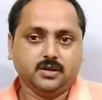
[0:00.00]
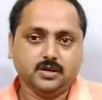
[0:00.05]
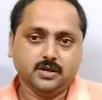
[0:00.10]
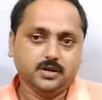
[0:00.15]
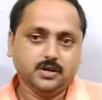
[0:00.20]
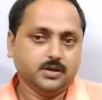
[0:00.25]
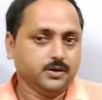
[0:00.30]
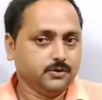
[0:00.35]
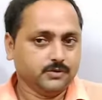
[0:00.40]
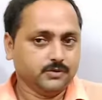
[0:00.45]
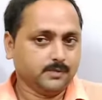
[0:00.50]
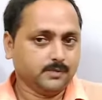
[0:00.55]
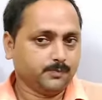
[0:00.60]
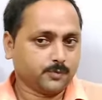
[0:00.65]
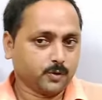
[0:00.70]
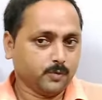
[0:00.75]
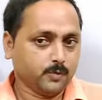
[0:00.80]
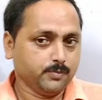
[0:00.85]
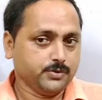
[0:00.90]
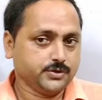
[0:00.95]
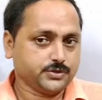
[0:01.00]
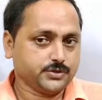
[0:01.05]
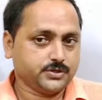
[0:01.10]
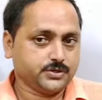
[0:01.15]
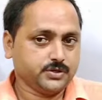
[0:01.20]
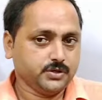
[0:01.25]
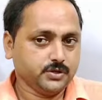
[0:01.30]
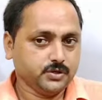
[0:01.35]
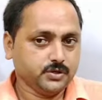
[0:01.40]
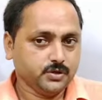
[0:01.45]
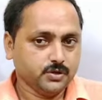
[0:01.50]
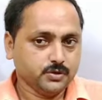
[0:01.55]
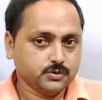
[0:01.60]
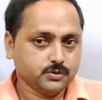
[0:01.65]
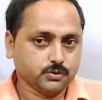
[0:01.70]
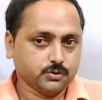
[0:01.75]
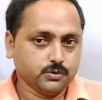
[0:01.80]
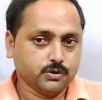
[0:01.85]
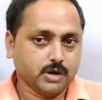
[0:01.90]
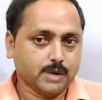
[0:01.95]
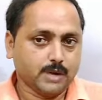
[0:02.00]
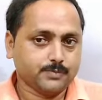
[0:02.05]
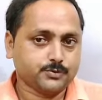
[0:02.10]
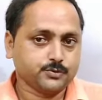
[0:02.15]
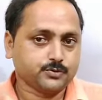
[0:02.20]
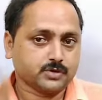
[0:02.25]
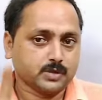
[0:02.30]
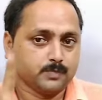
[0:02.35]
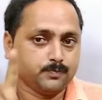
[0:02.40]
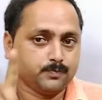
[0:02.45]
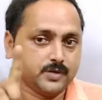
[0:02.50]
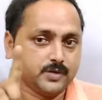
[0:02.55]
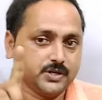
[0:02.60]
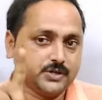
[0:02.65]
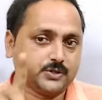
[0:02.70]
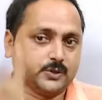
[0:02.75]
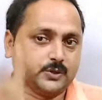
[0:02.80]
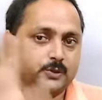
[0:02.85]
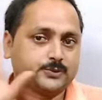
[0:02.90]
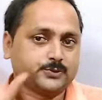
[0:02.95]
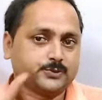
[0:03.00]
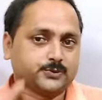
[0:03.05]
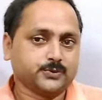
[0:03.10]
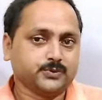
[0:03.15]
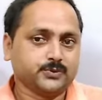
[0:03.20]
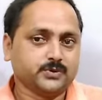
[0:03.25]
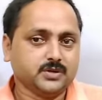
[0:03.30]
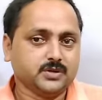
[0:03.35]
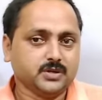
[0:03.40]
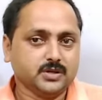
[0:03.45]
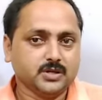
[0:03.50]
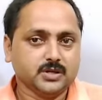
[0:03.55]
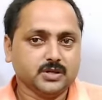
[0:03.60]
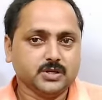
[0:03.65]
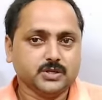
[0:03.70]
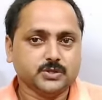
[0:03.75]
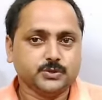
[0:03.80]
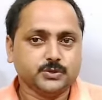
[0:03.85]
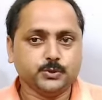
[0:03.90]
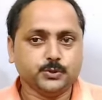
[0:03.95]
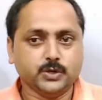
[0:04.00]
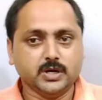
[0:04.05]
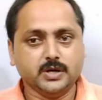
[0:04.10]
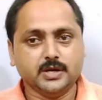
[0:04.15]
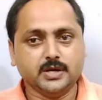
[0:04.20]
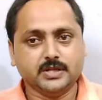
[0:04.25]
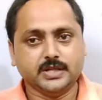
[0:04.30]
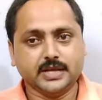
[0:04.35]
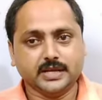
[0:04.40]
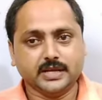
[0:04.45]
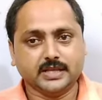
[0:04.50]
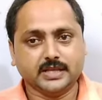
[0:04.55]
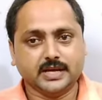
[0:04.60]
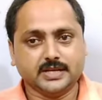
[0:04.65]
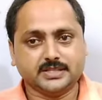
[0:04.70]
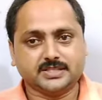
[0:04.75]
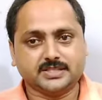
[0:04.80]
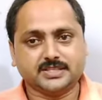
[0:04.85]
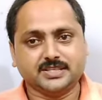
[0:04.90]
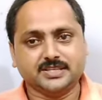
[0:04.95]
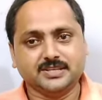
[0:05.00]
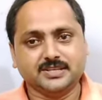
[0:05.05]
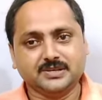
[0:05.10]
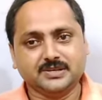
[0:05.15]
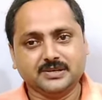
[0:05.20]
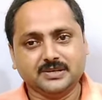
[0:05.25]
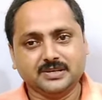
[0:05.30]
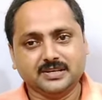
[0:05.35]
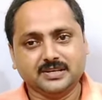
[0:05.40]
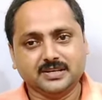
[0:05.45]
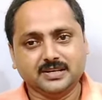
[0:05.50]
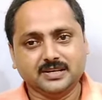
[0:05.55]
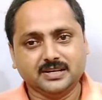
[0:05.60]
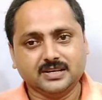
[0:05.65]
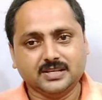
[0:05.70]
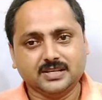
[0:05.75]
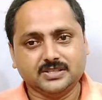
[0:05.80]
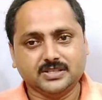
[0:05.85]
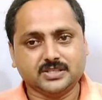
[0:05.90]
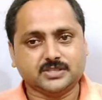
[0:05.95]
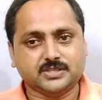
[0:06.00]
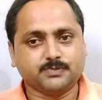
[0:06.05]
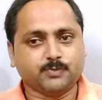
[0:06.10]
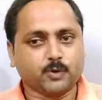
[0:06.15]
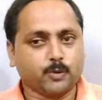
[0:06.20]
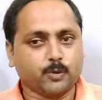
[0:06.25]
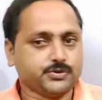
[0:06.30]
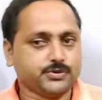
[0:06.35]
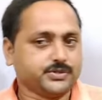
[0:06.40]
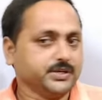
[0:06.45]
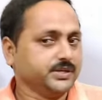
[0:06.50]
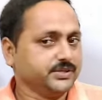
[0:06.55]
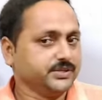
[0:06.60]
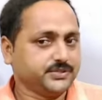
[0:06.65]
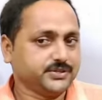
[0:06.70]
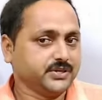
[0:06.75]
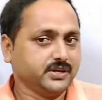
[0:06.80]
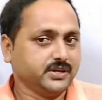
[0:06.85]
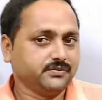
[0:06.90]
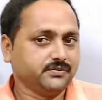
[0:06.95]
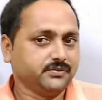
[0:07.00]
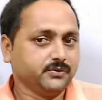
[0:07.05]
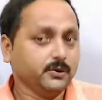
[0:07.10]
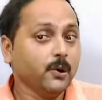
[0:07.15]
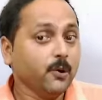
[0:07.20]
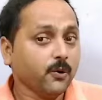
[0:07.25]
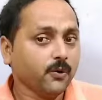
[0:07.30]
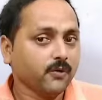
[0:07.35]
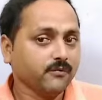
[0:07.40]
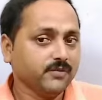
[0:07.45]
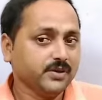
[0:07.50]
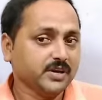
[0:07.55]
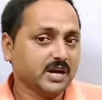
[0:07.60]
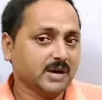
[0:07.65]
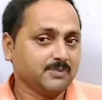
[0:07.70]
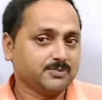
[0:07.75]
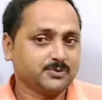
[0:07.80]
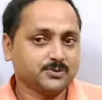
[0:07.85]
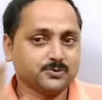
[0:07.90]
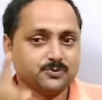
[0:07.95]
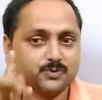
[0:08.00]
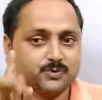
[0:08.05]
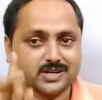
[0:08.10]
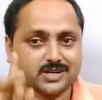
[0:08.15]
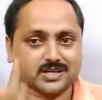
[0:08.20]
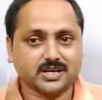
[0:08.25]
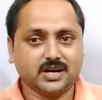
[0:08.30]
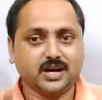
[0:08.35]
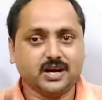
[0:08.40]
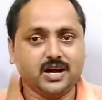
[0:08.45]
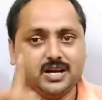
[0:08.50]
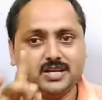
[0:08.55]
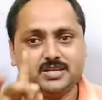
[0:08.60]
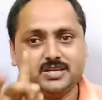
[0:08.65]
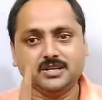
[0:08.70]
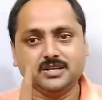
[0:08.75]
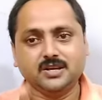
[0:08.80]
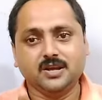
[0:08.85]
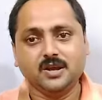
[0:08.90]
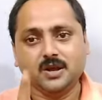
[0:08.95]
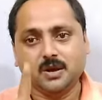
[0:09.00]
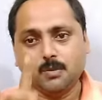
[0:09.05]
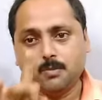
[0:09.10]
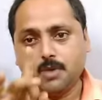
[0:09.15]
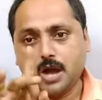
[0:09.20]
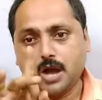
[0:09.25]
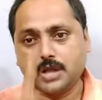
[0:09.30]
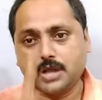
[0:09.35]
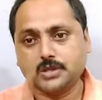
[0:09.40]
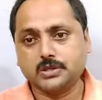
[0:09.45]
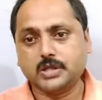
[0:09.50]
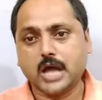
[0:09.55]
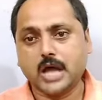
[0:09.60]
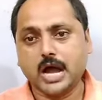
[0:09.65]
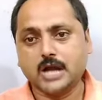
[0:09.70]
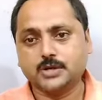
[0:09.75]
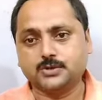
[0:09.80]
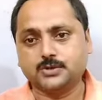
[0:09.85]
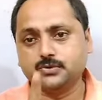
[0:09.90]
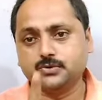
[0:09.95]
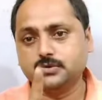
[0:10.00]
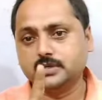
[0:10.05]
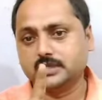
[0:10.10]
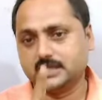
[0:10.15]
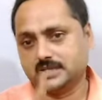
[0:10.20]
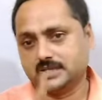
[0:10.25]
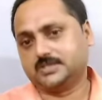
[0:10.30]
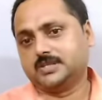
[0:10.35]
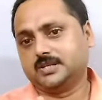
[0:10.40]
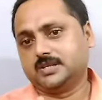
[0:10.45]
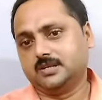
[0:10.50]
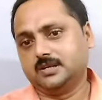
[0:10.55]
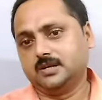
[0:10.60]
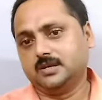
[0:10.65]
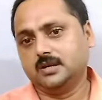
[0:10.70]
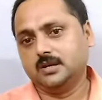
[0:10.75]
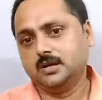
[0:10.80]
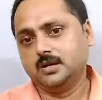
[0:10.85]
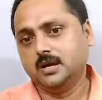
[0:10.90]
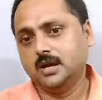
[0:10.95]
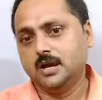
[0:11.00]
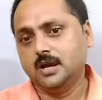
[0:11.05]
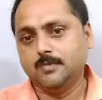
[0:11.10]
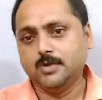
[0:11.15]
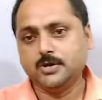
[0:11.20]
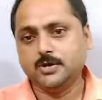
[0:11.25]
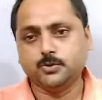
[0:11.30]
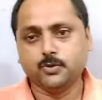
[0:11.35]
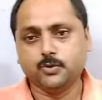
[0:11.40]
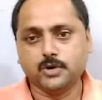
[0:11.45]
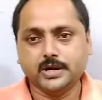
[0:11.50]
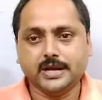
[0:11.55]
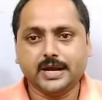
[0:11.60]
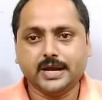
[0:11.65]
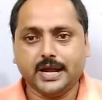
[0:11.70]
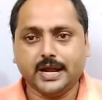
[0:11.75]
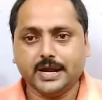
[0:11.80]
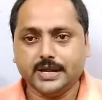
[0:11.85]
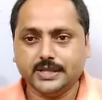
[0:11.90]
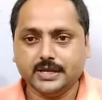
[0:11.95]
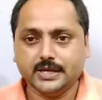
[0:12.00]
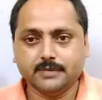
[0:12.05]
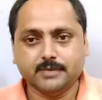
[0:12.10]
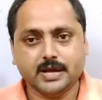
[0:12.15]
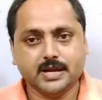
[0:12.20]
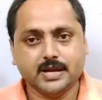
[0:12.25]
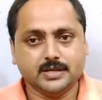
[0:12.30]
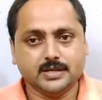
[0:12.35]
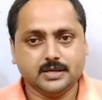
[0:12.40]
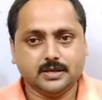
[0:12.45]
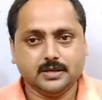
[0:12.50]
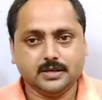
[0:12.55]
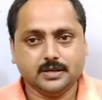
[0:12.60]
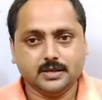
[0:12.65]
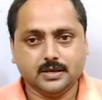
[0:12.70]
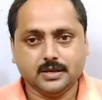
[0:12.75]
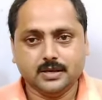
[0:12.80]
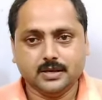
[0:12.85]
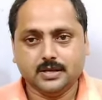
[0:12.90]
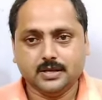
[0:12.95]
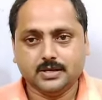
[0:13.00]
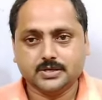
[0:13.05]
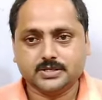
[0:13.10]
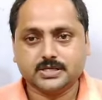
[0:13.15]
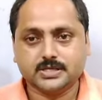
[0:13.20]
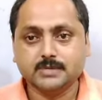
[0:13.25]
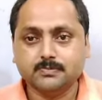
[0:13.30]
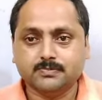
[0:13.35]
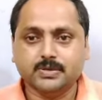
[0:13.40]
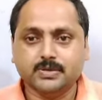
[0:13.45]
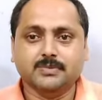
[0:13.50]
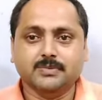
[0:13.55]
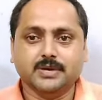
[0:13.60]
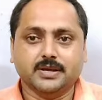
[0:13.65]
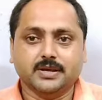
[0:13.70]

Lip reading: You have promised, so you have to complete also. Don't think that just promising is enough. No, we have to work hard behind that to get. We don't get anything very simple way.